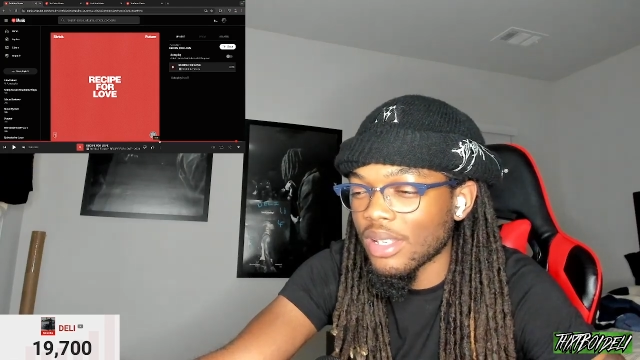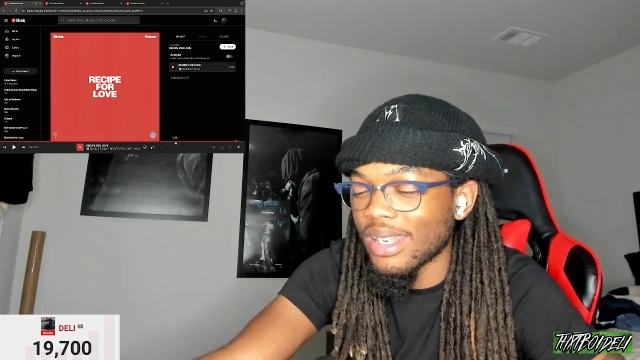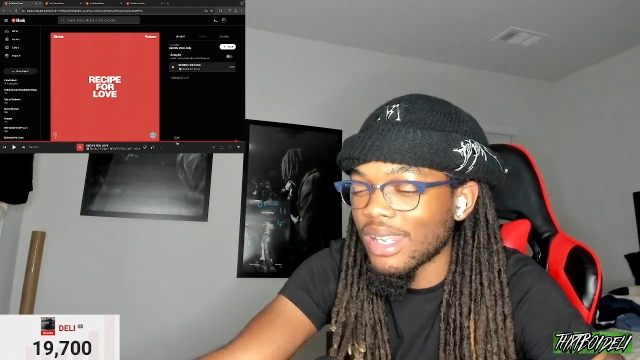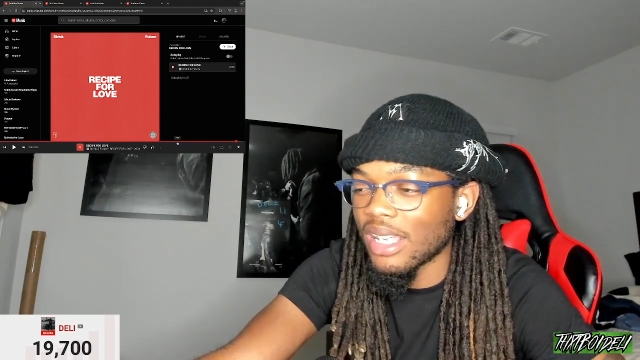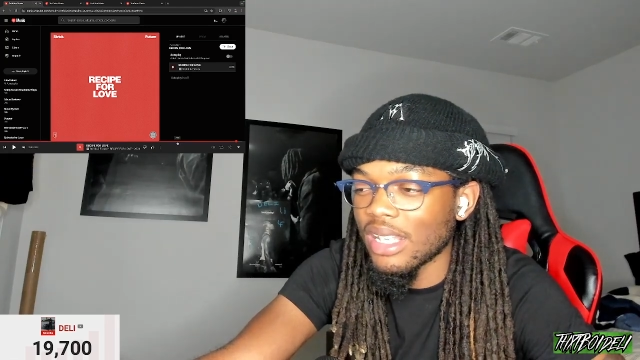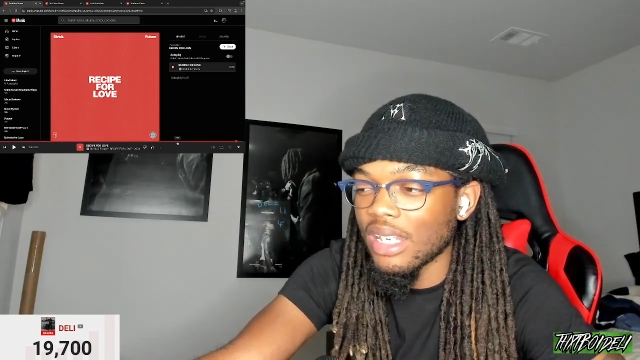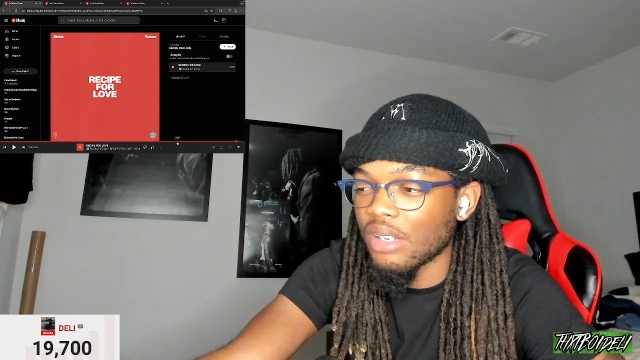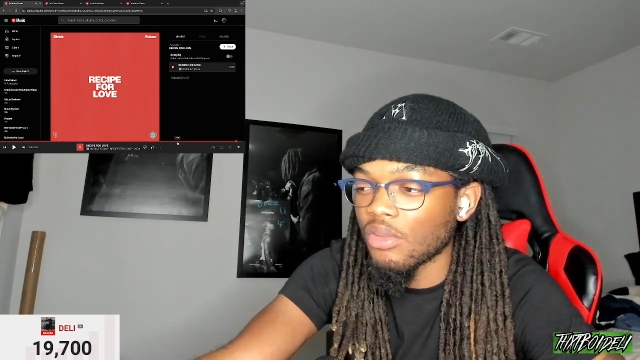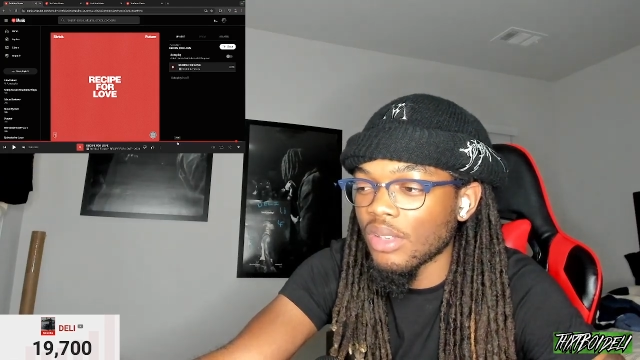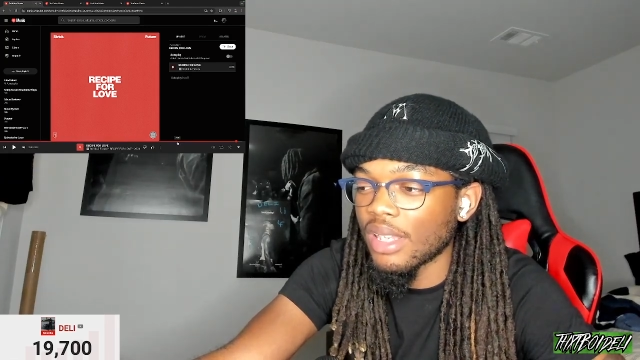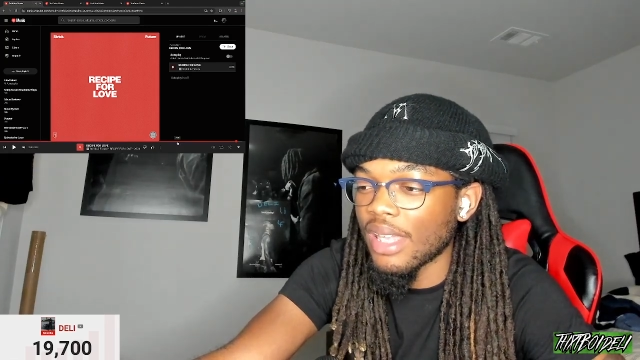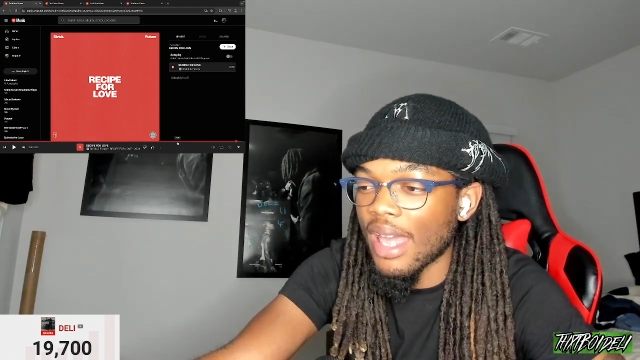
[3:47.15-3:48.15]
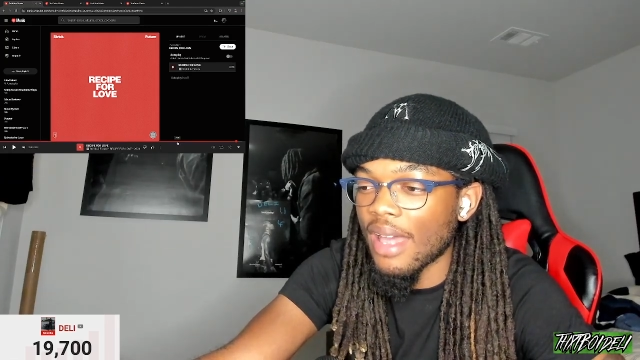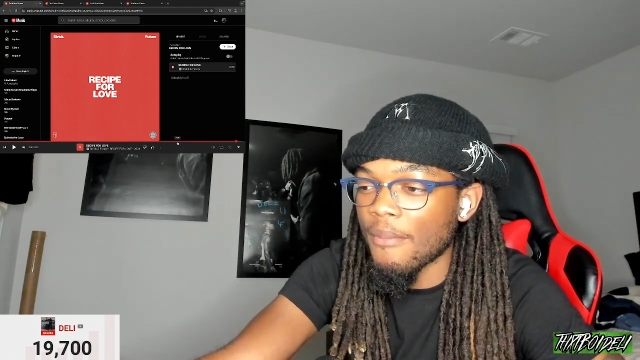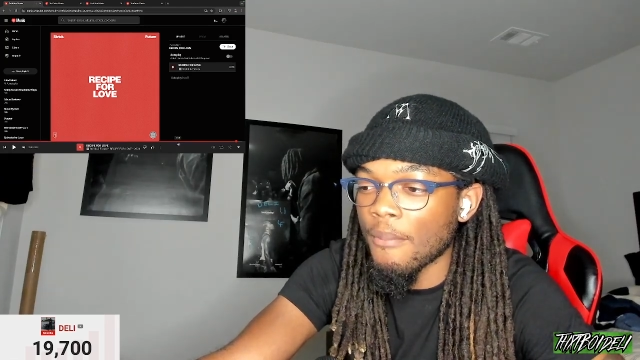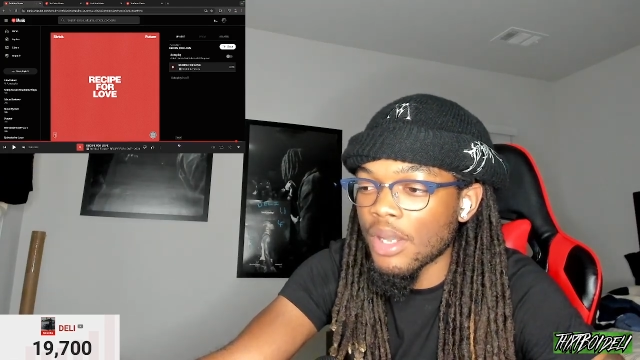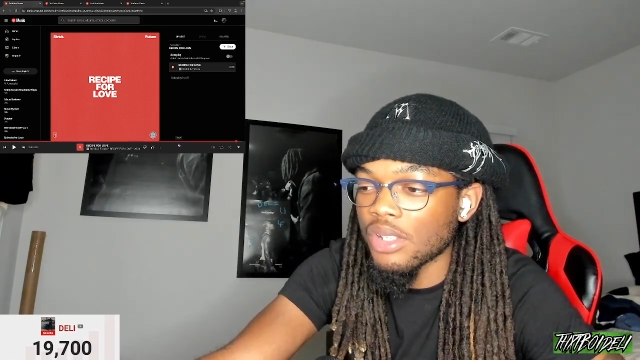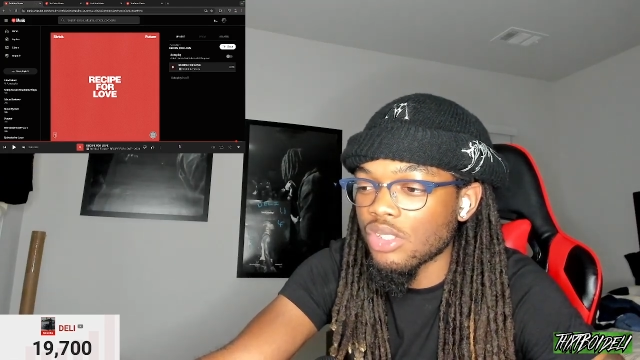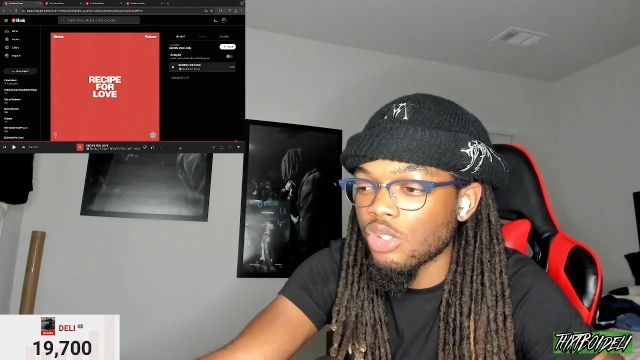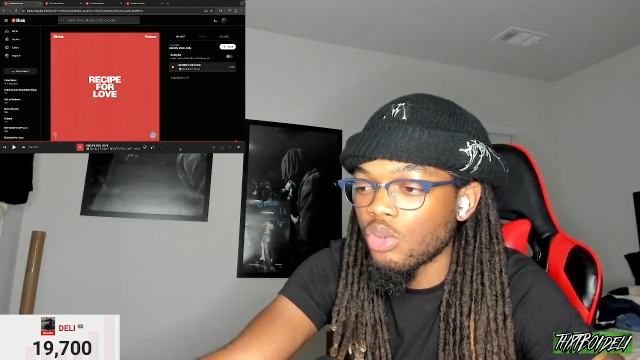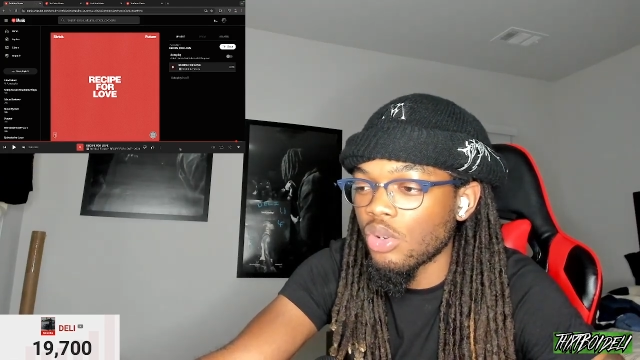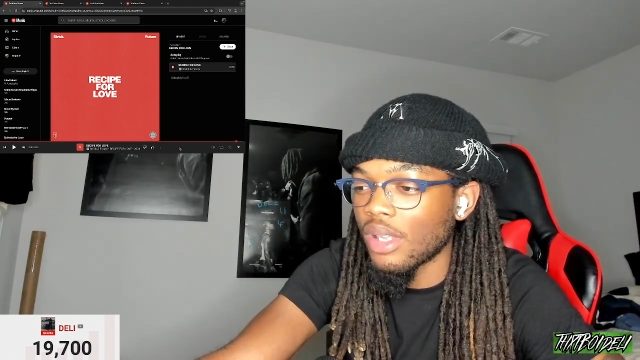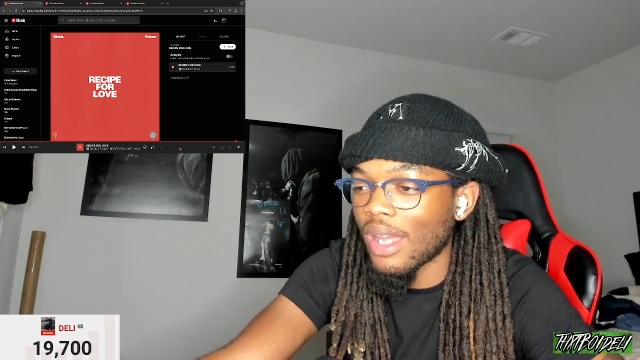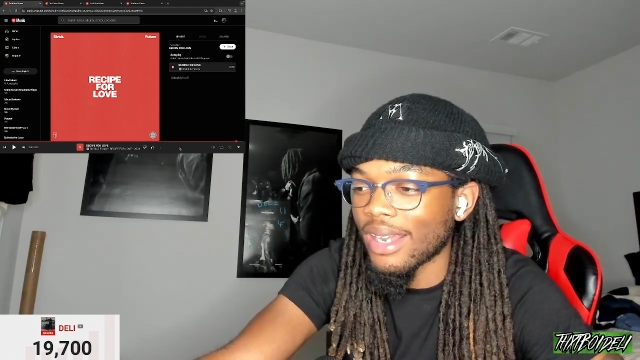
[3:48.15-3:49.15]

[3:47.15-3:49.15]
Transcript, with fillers: It, it didn't really have much to it.